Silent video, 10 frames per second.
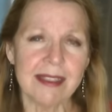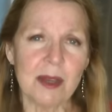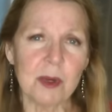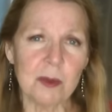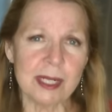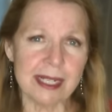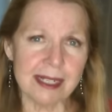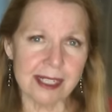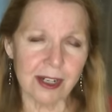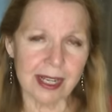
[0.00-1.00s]
that when we need to
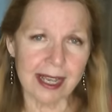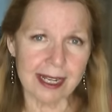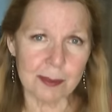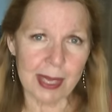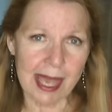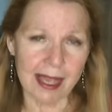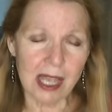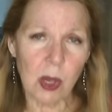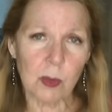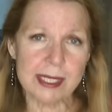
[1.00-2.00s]
start cutting back,
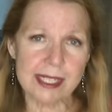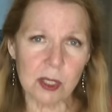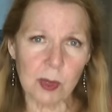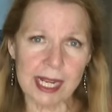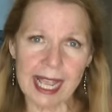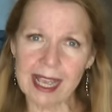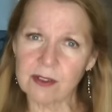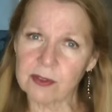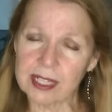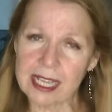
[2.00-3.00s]
we still want to add
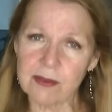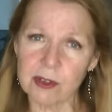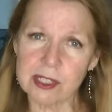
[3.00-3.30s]
flavor.